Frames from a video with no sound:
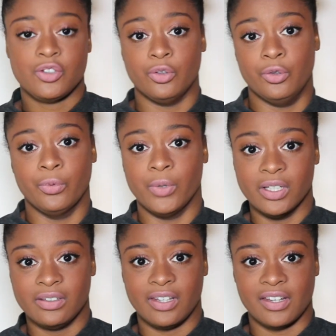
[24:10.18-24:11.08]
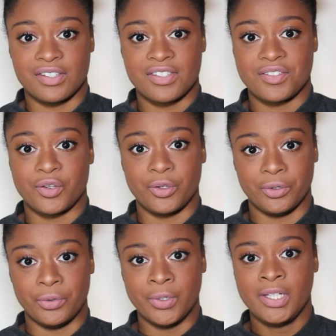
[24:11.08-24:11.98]
So the real test
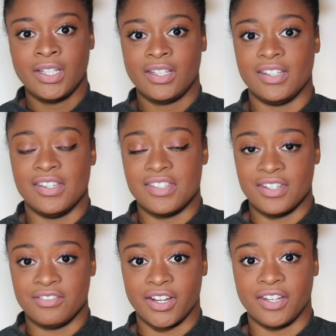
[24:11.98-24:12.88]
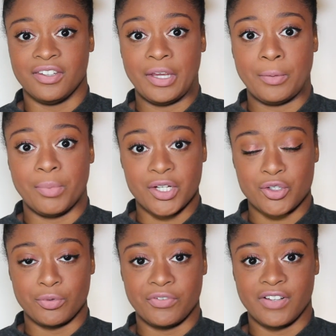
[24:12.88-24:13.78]
though is if I can take a
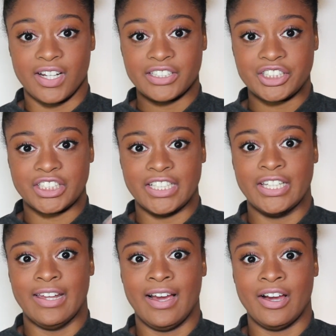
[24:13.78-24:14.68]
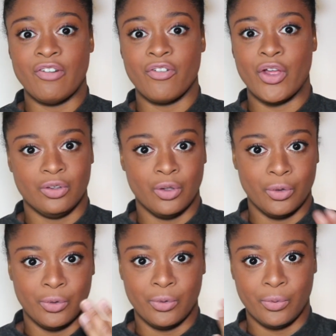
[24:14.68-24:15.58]
picture with flash and have
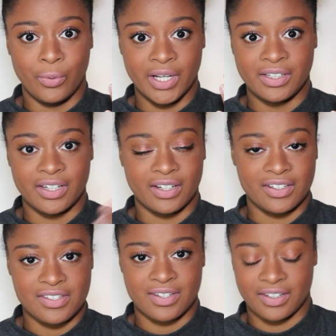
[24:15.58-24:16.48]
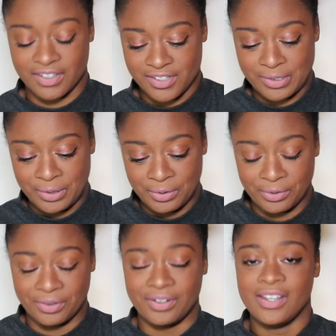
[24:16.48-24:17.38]
no white cast, I guess,
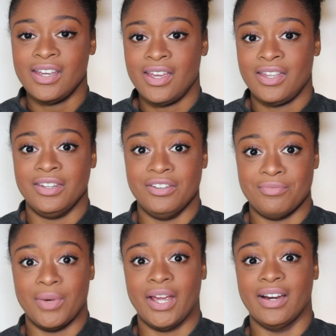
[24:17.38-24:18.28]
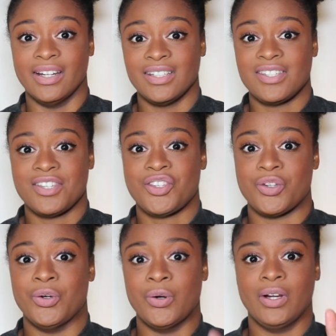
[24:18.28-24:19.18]
underneath my eyes.
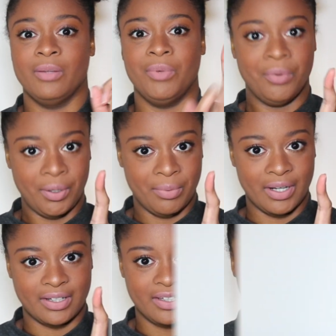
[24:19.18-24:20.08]
So I'll be right back.